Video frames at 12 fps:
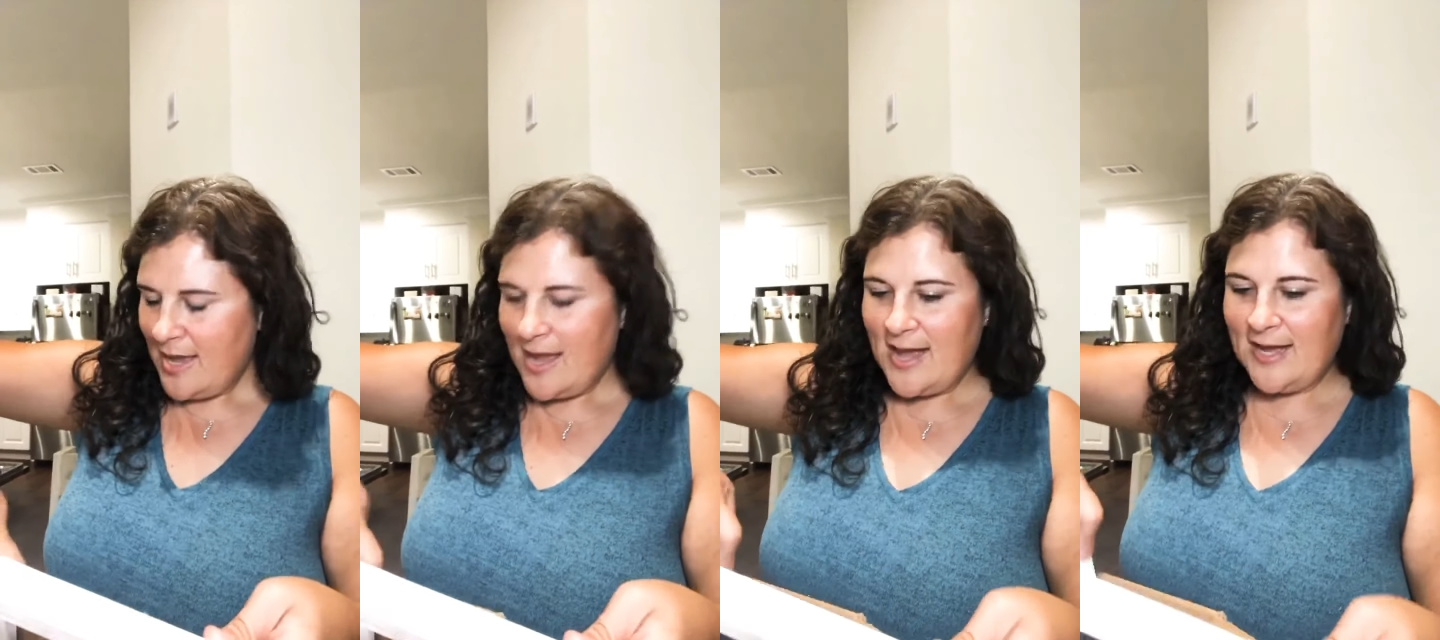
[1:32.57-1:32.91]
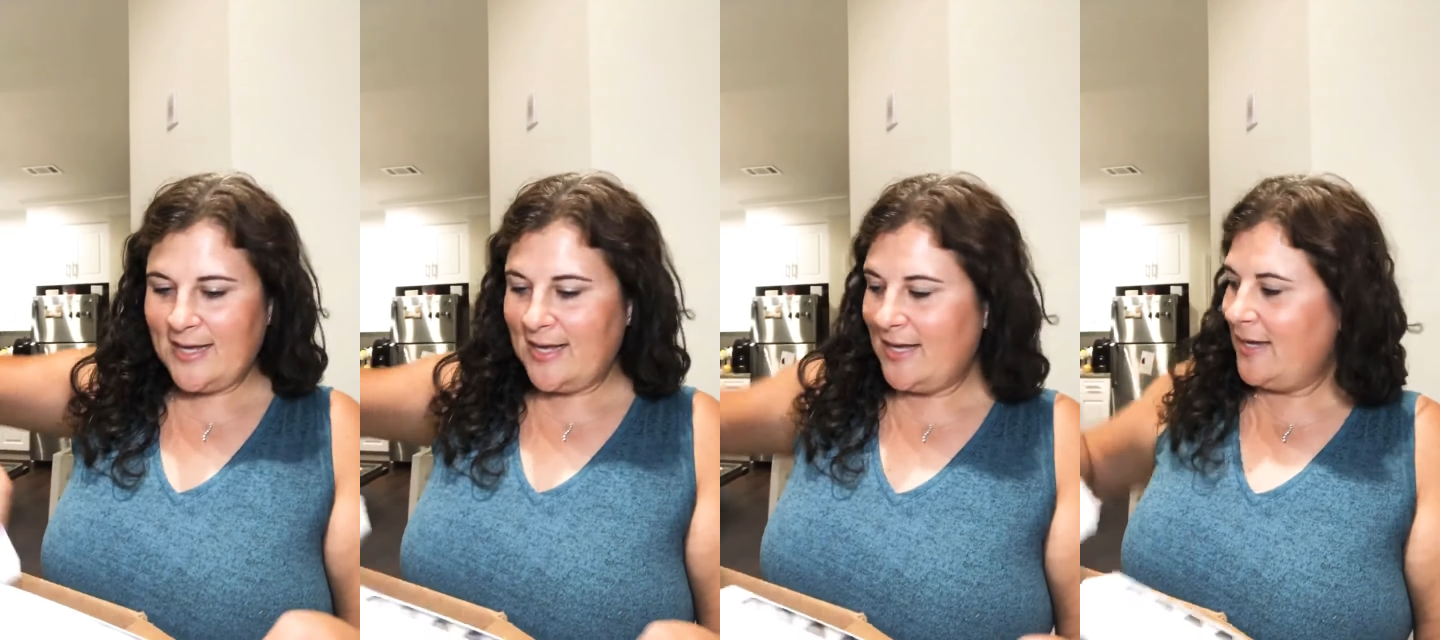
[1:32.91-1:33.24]

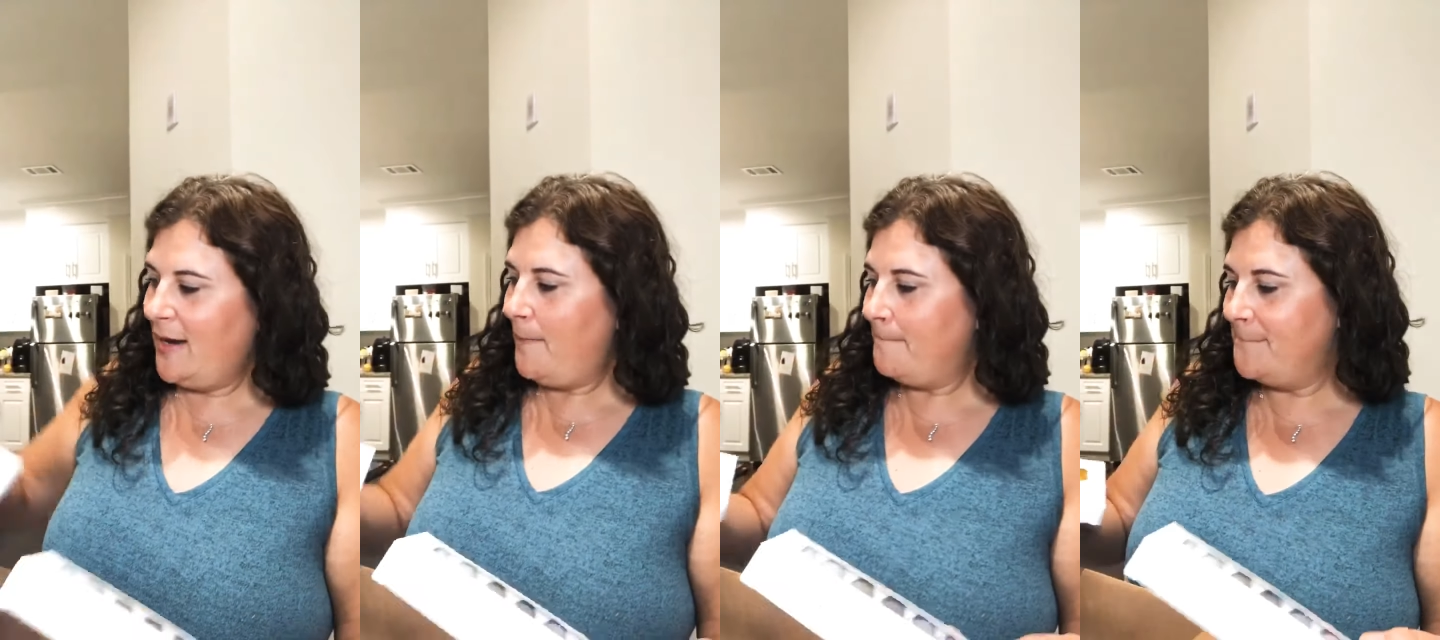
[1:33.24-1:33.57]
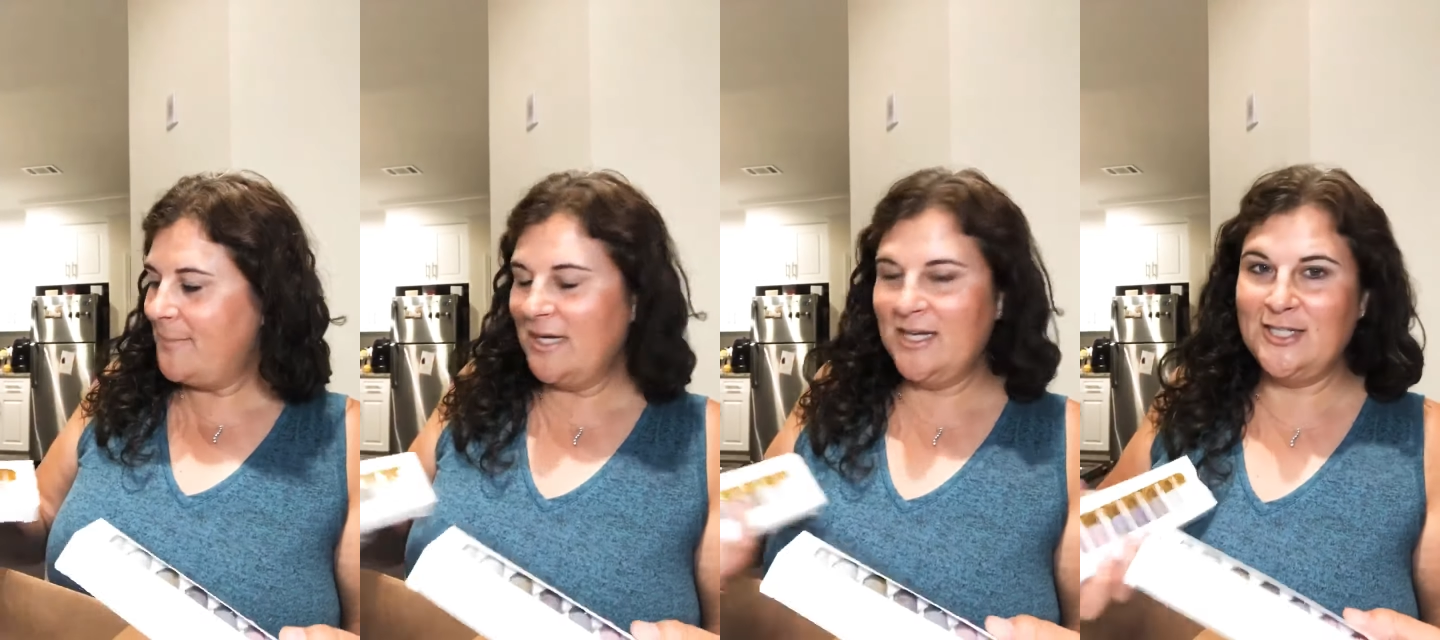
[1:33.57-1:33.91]
I got a
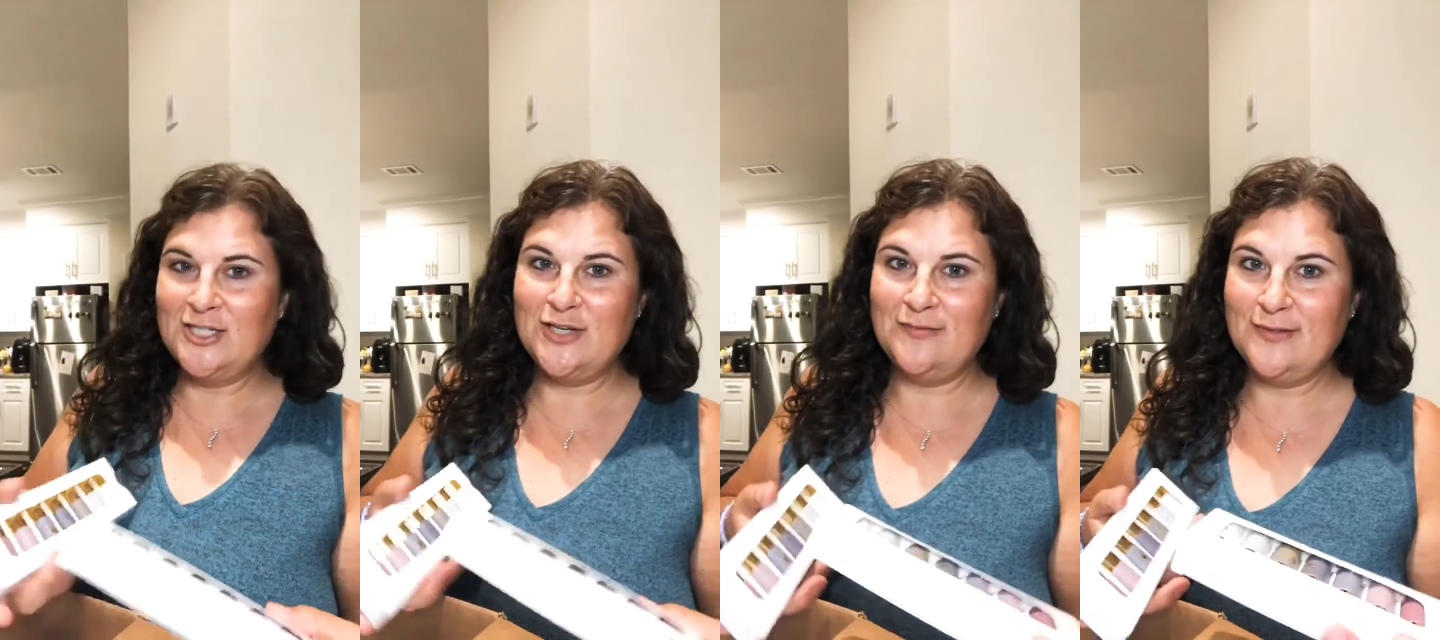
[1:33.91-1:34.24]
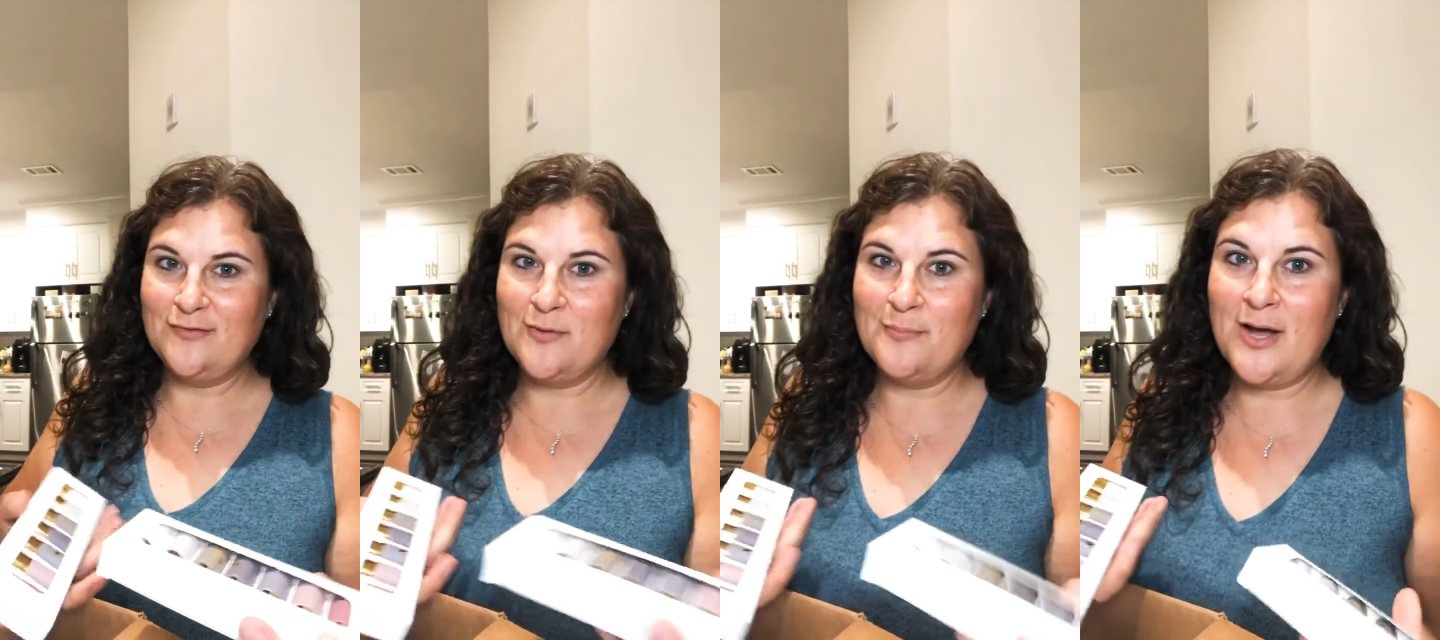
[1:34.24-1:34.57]
bunch of
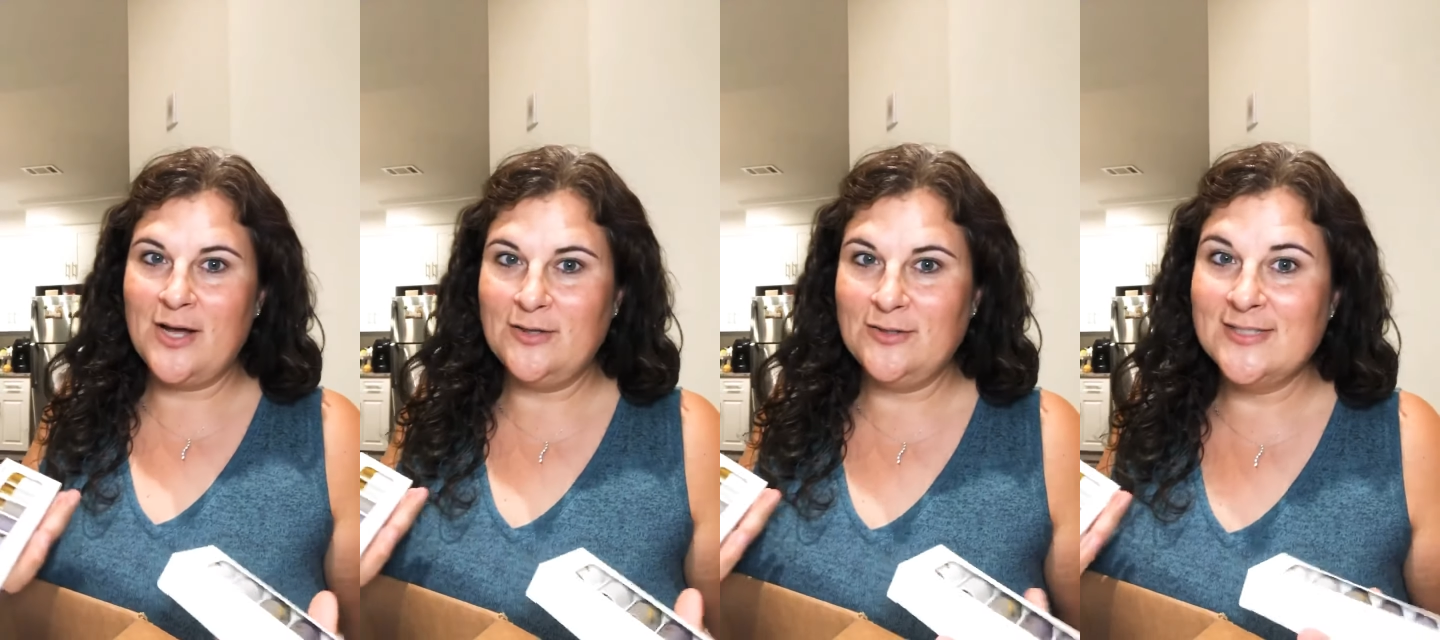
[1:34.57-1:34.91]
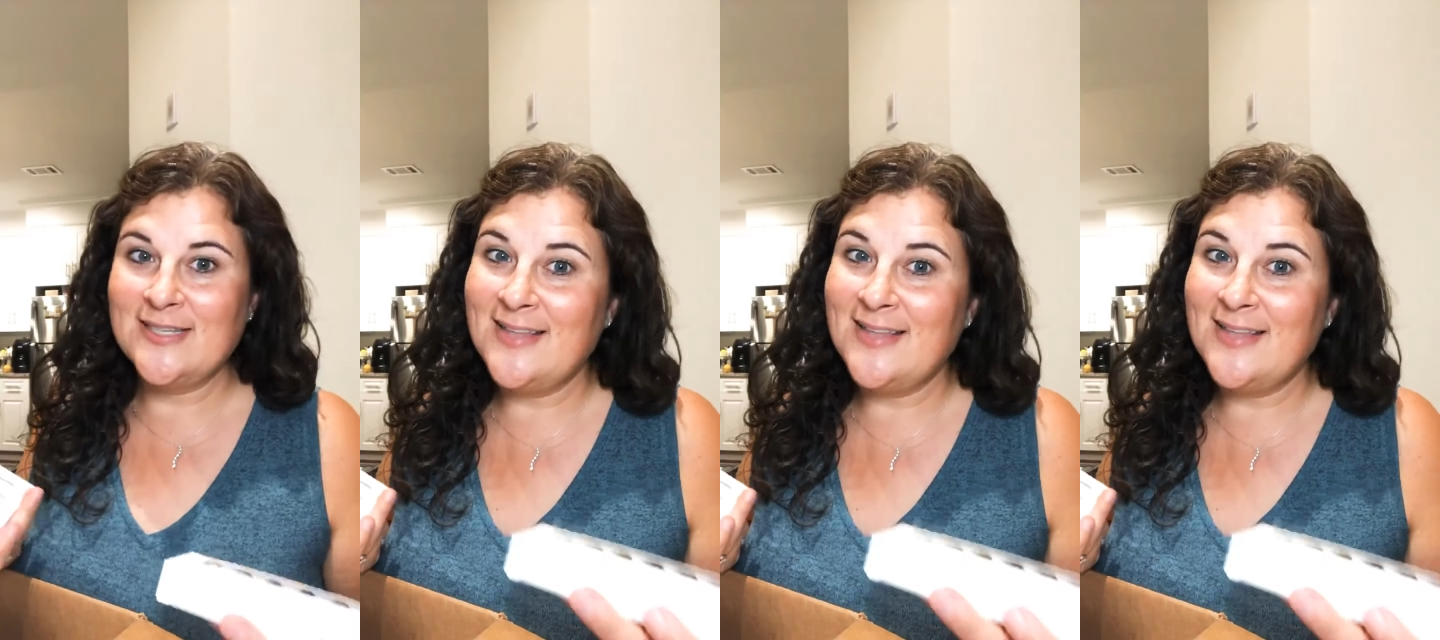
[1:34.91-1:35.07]
different bottles.